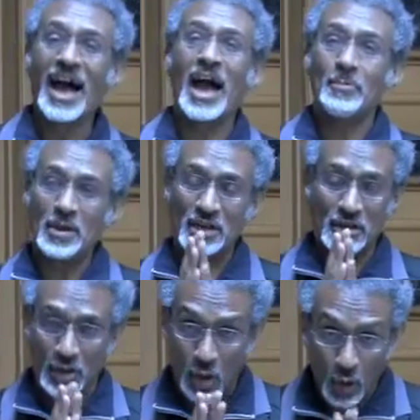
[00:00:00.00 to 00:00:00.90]
I
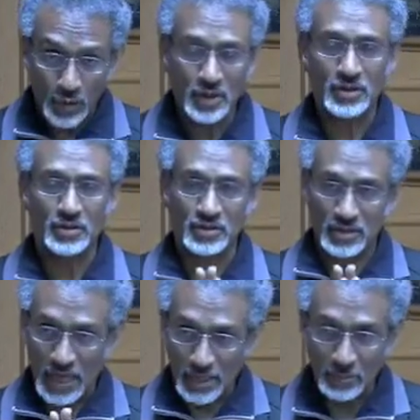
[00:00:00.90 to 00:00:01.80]
better honor
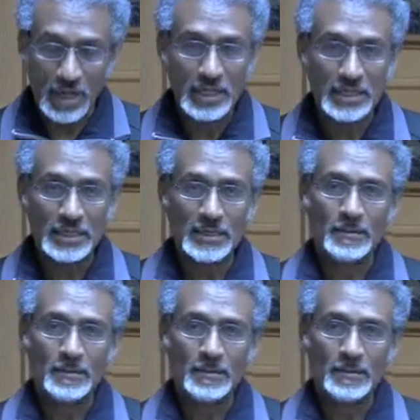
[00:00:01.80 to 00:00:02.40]
this young man